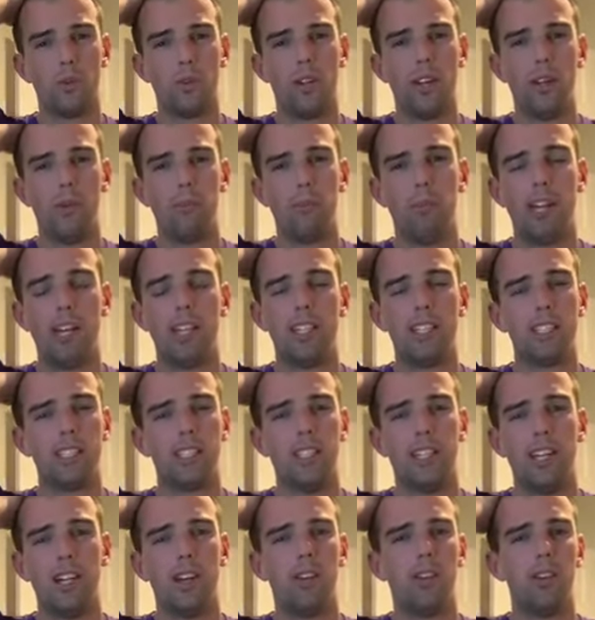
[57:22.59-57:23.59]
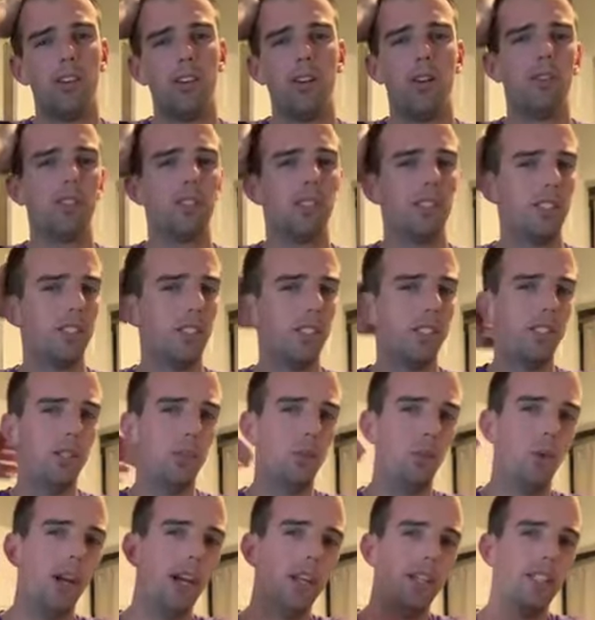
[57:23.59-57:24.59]
great many scenarios and
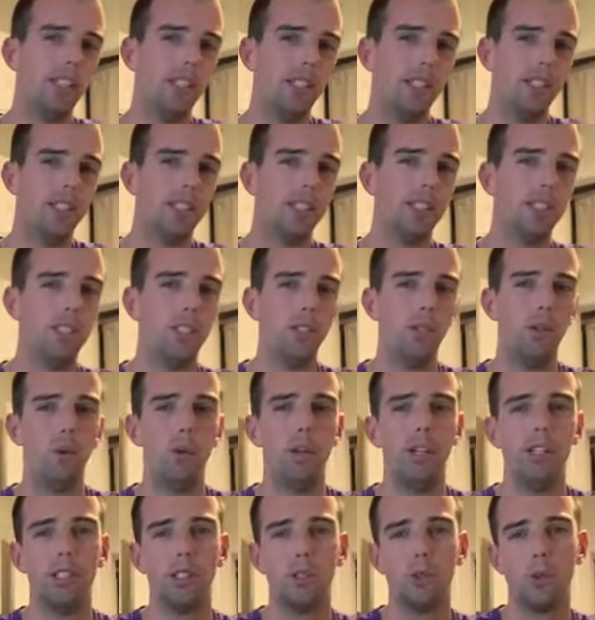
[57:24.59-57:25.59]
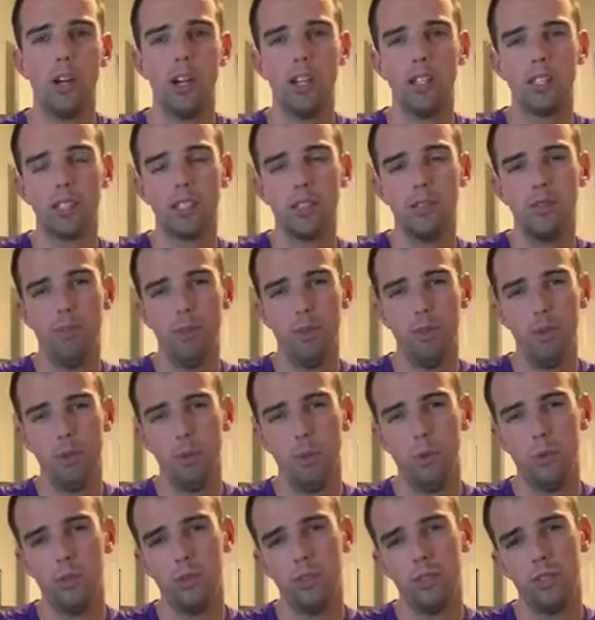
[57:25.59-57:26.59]
situations to entrenched
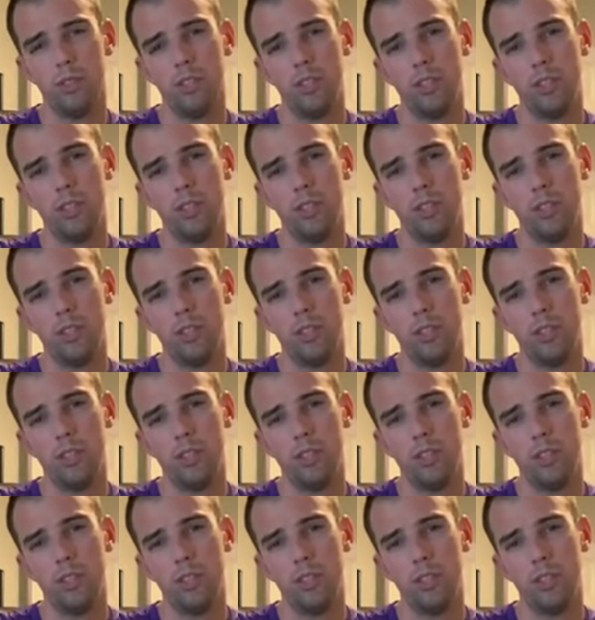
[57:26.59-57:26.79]
views,